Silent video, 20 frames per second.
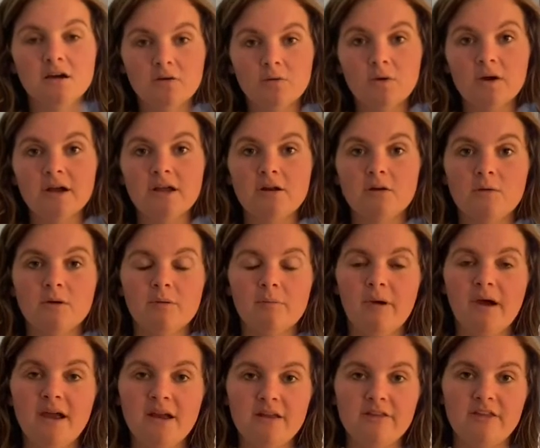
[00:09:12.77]
well, I don't want to
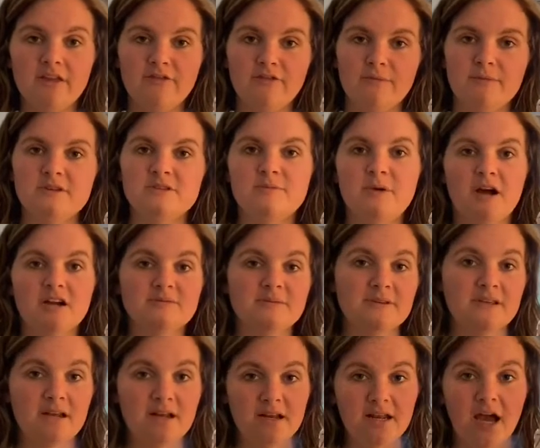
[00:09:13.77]
buy anything from this box, but
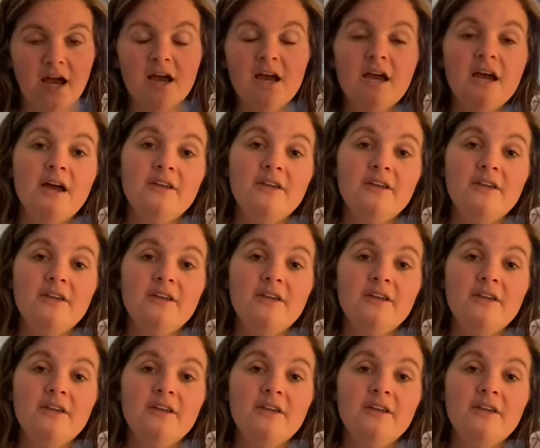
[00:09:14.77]
yeah,